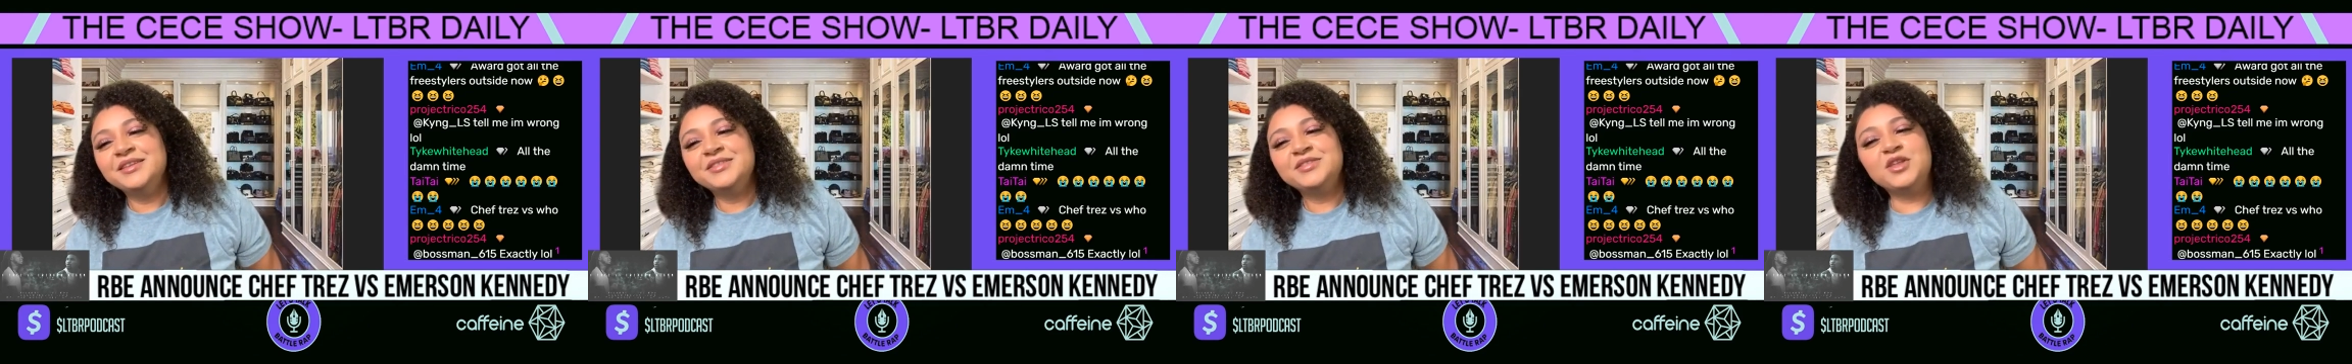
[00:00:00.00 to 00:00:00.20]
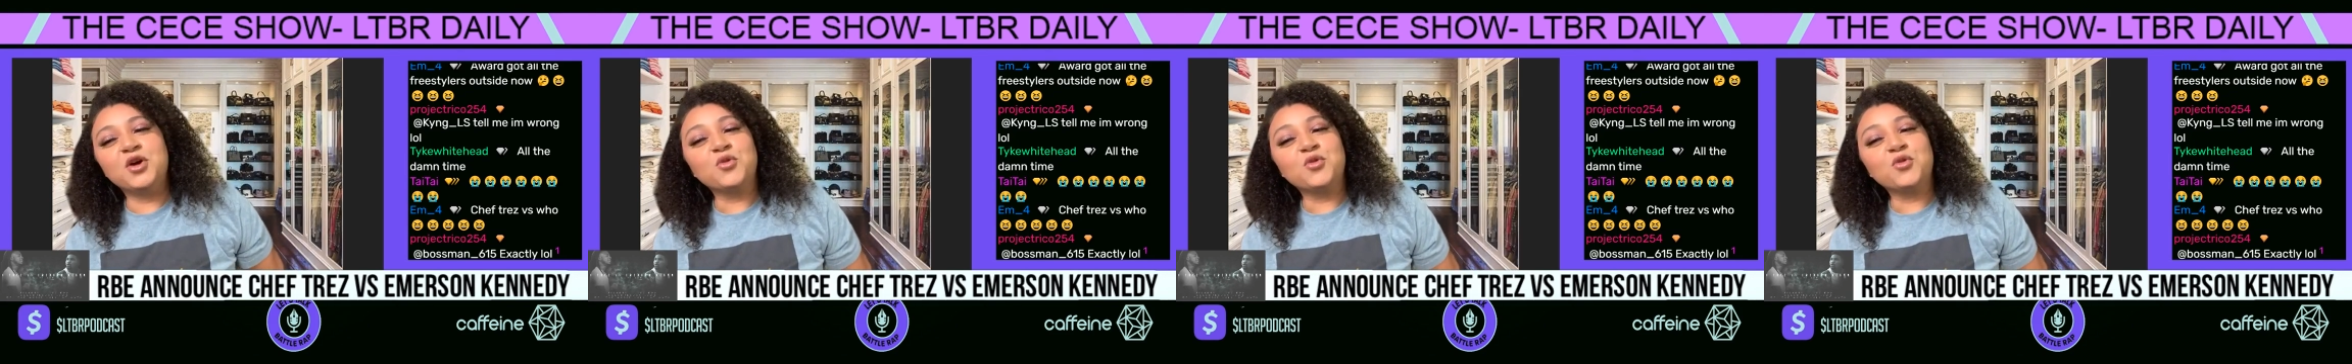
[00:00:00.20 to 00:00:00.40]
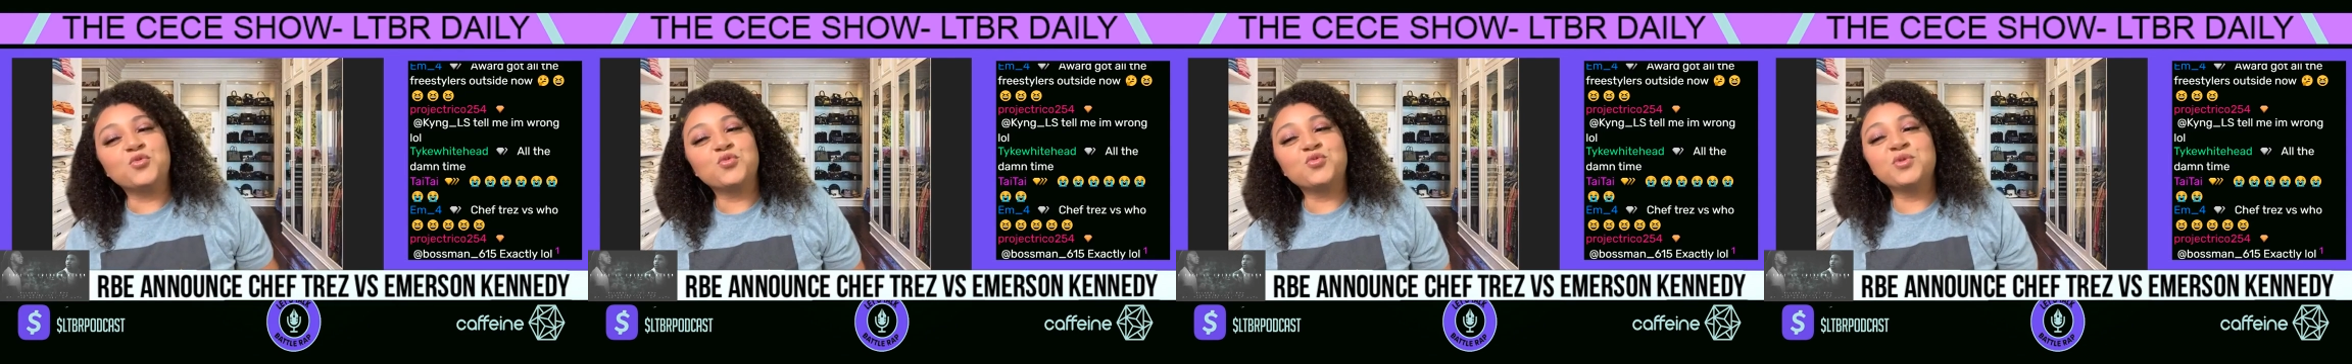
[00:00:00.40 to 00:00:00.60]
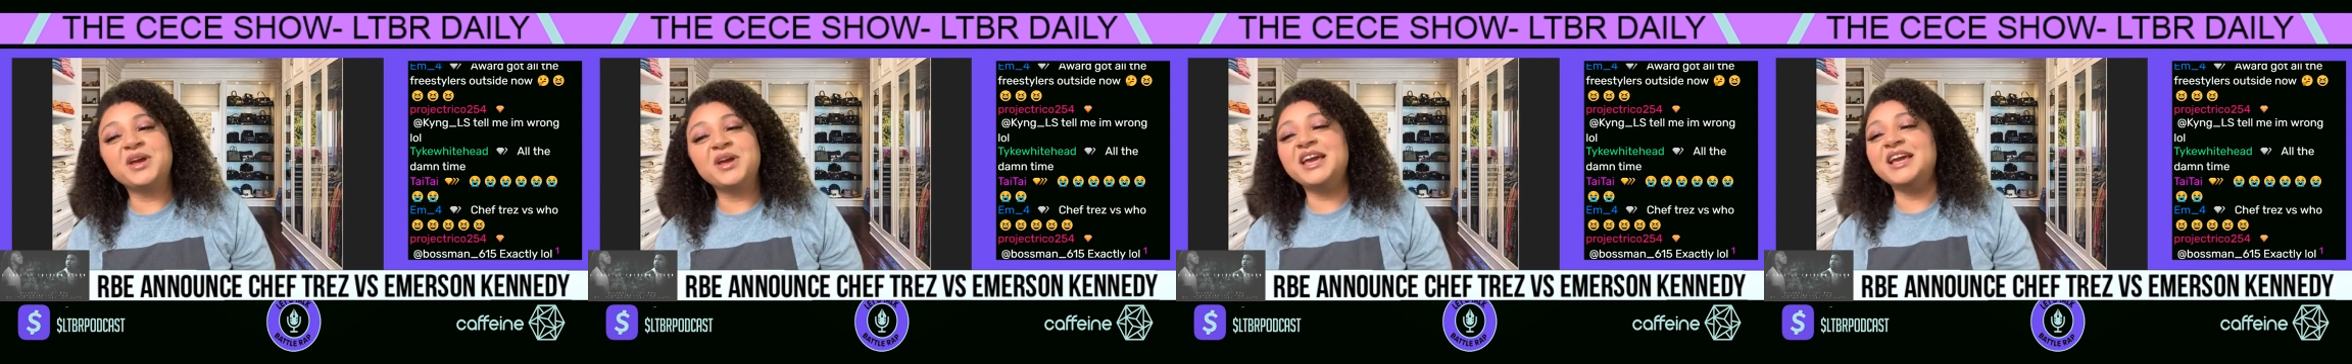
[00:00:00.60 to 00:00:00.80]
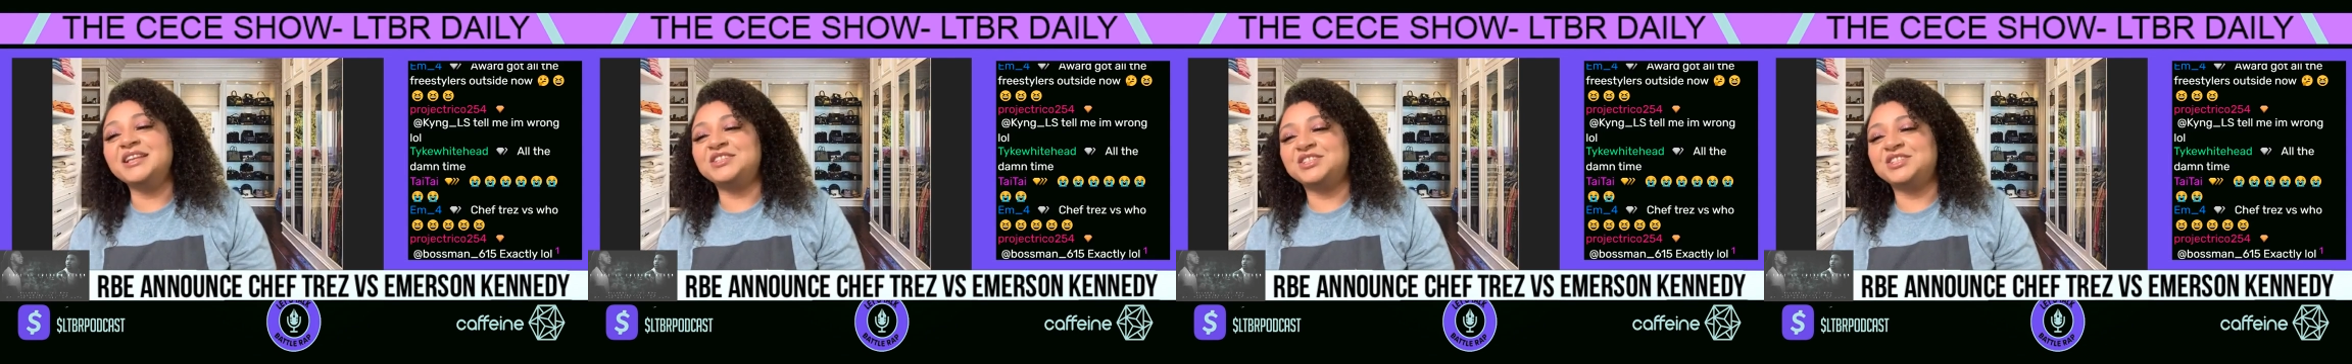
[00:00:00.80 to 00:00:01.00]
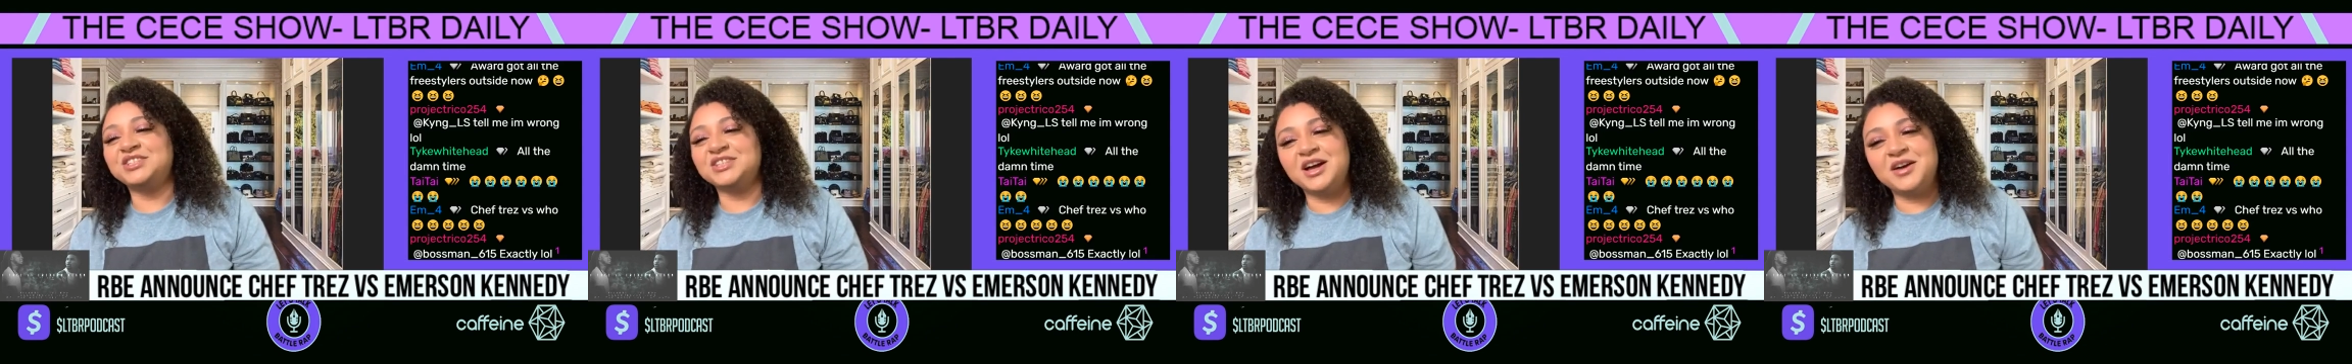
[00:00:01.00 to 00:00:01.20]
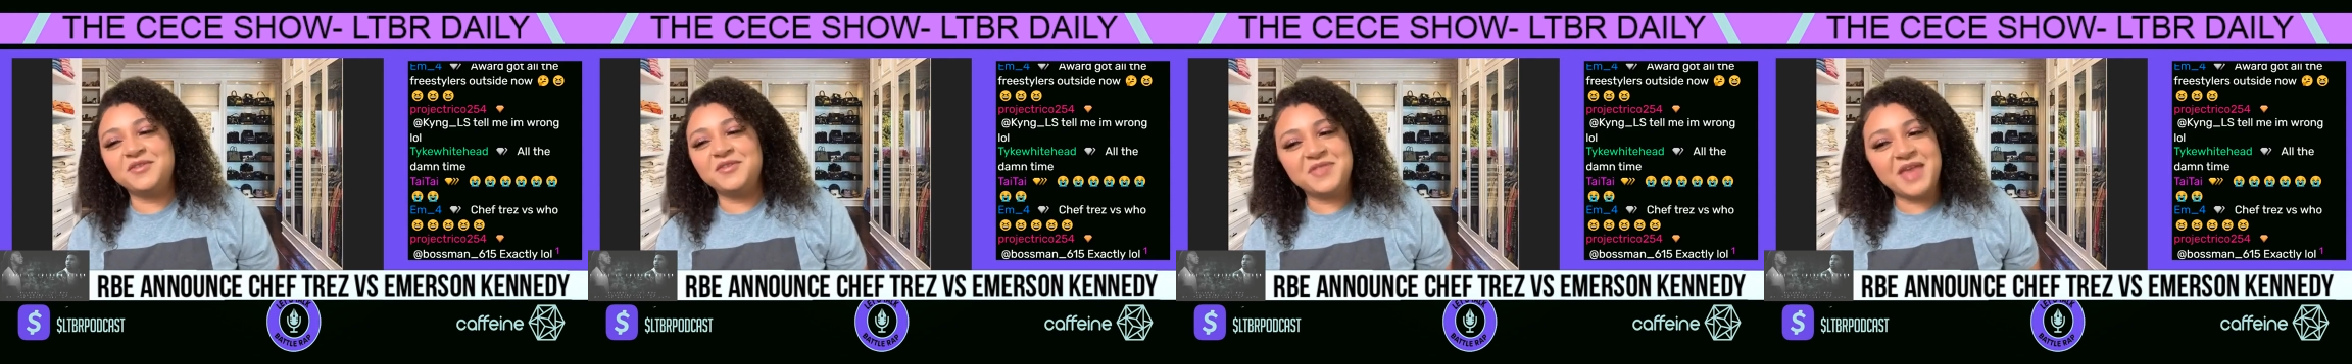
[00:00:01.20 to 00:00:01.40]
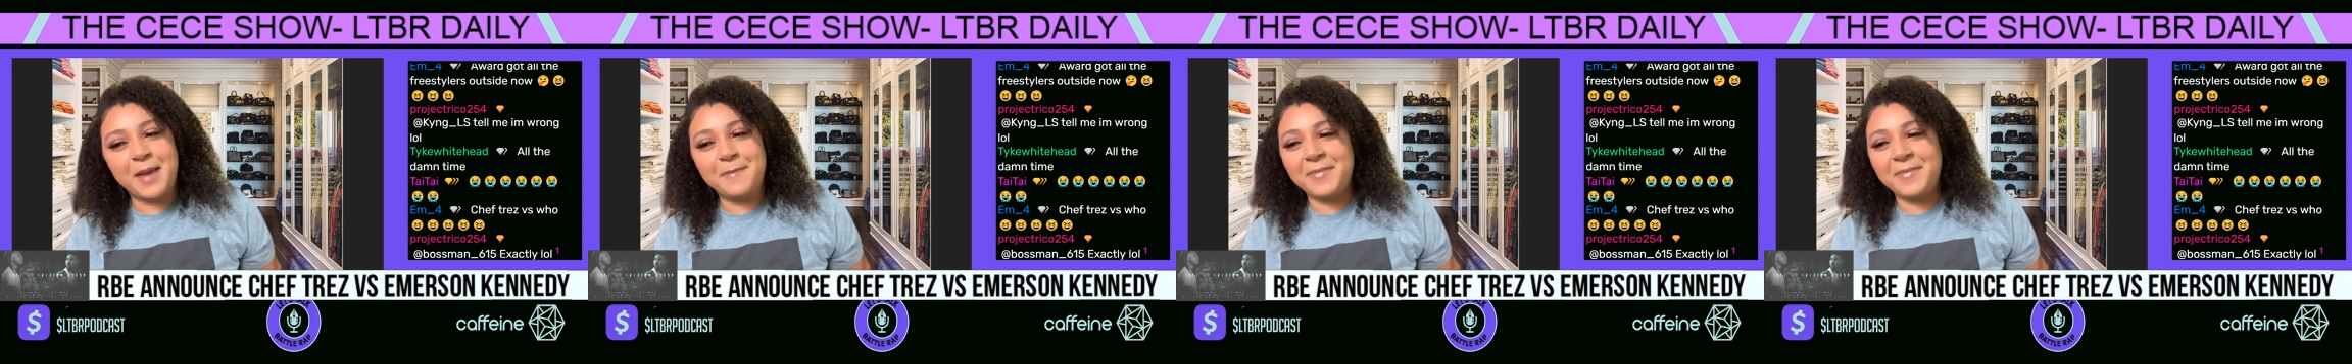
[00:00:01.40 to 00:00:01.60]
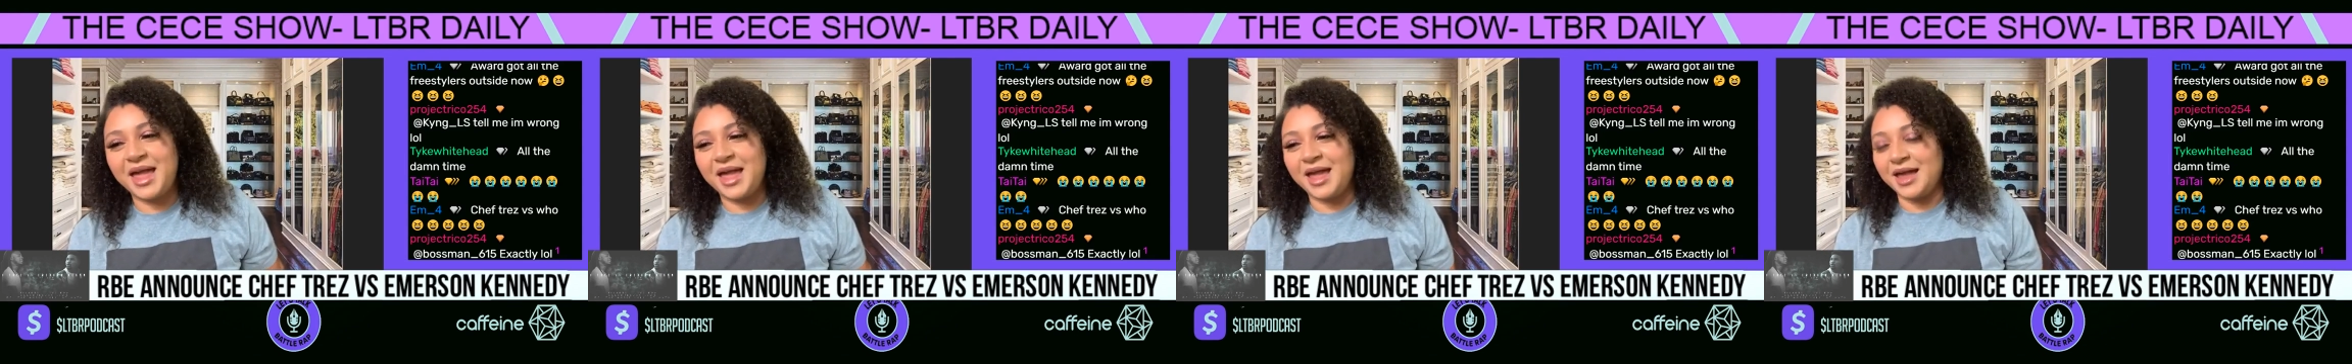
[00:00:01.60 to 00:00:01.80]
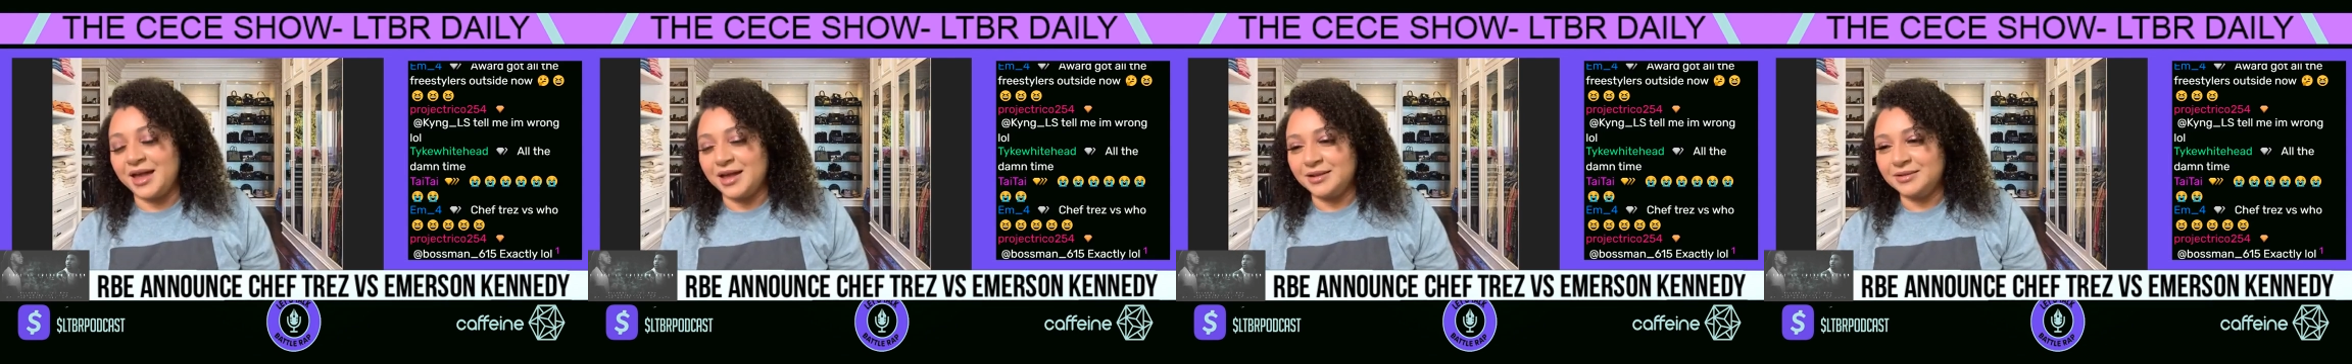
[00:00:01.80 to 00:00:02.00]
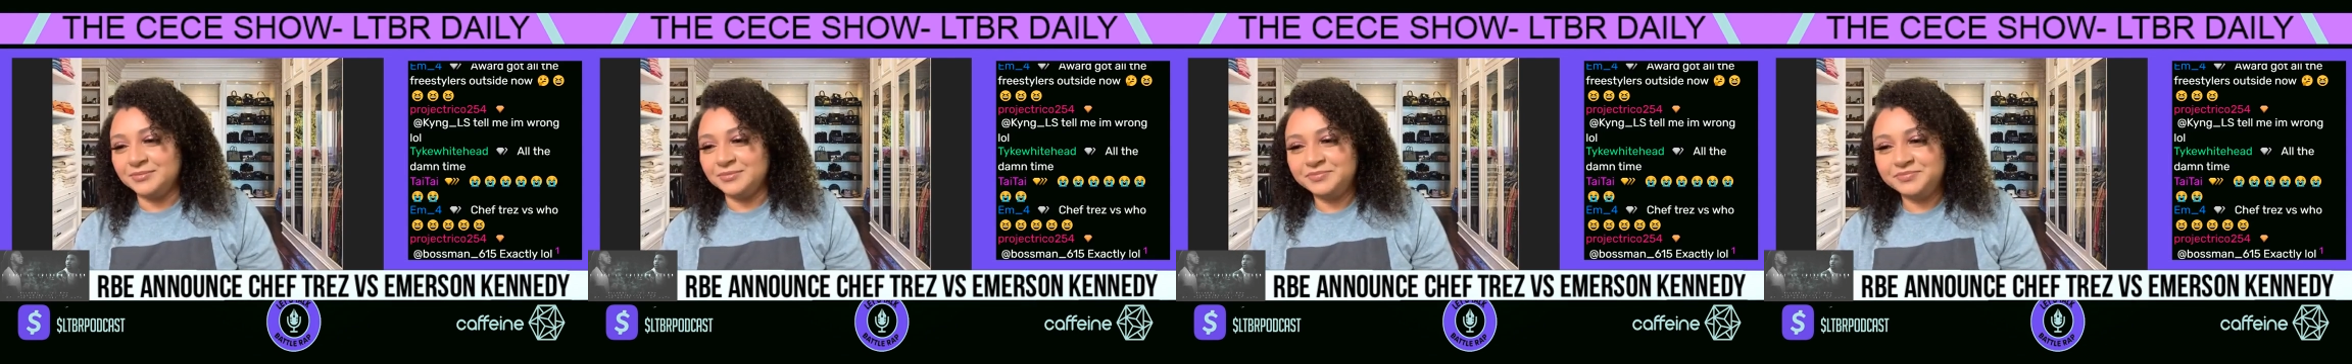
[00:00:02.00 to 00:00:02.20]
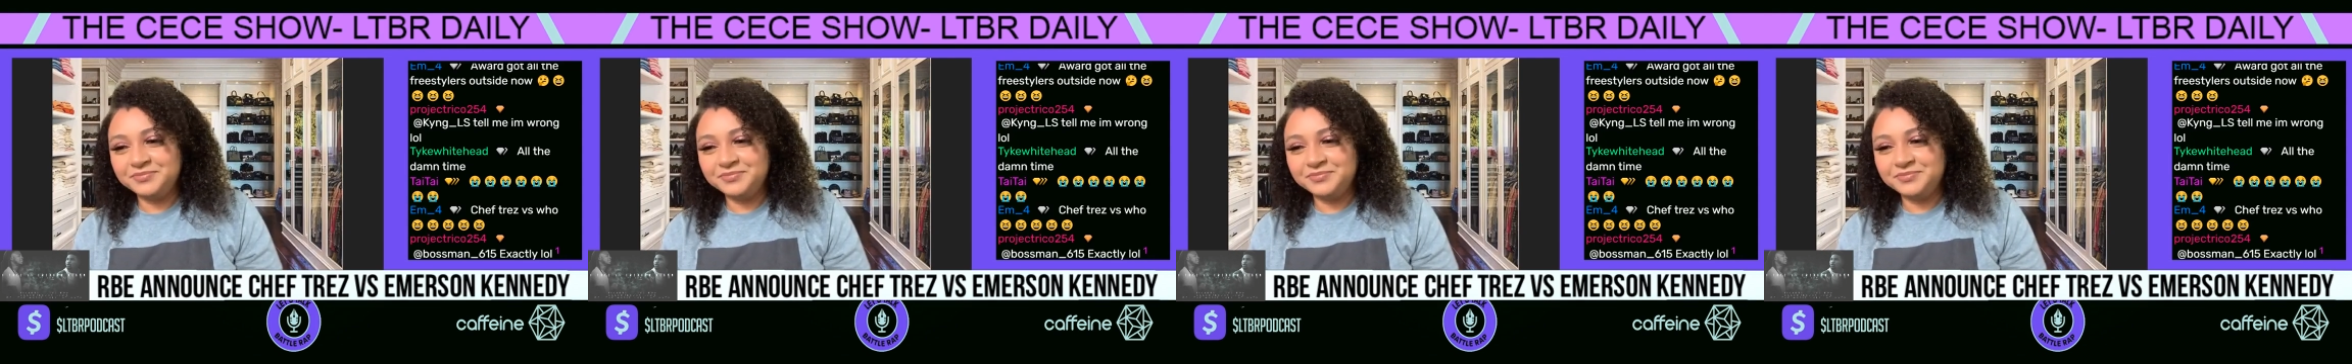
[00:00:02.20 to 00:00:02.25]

of that man.